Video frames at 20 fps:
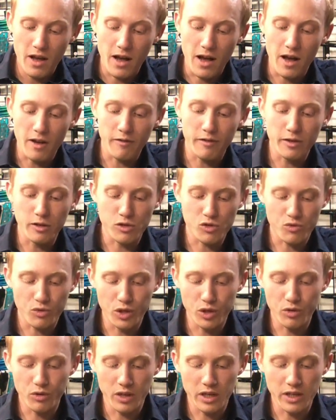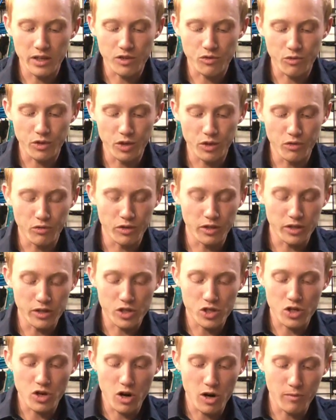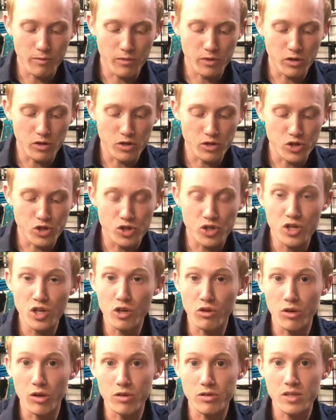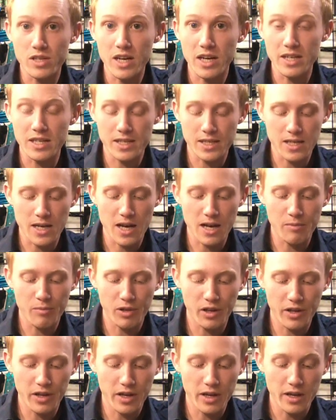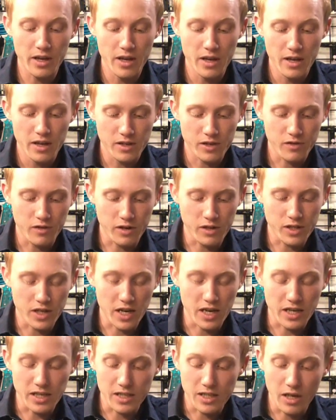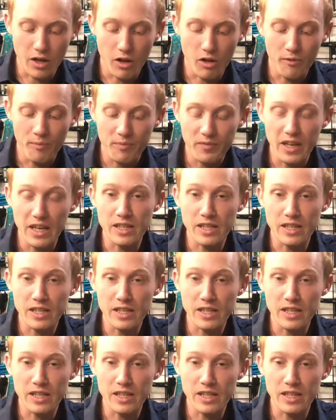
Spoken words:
It's really, really sharp. There is zero side-to-side play, as far as I can tell.